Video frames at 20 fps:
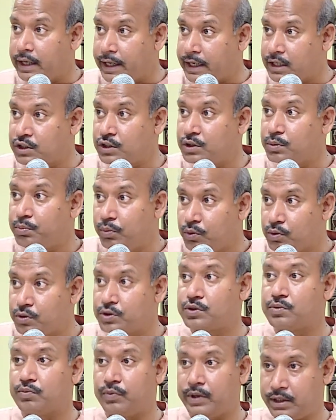
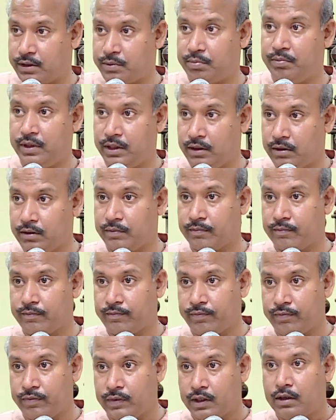textbooks with me.
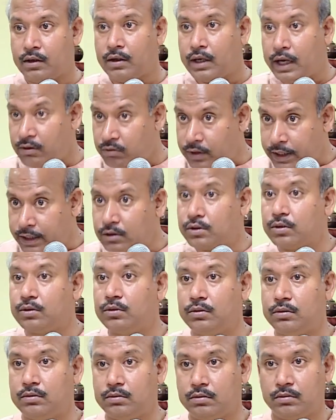I went
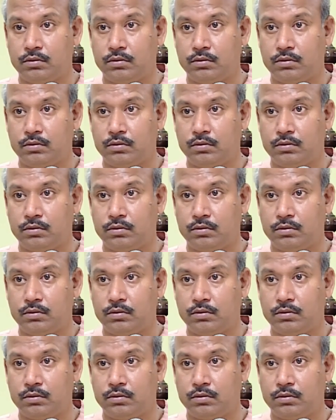through.